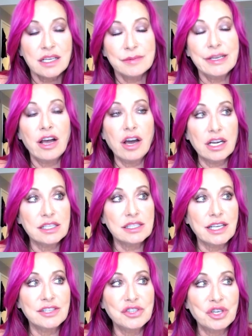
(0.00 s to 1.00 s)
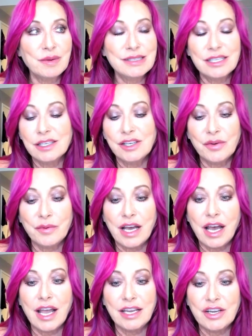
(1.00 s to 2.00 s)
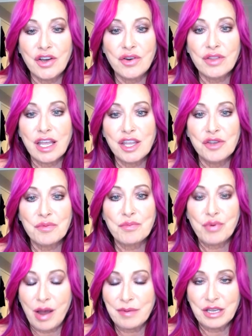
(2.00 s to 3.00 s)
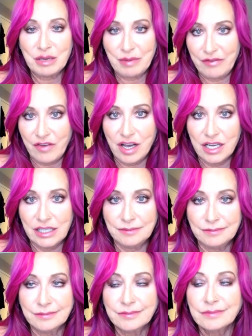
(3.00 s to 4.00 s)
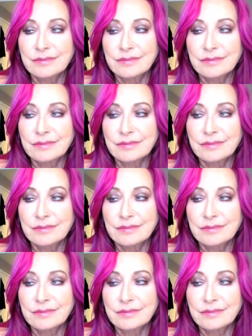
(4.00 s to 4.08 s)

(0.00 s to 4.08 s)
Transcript: I mean, honestly, I told him, I said, you know what? I know that you're probably going to be fine.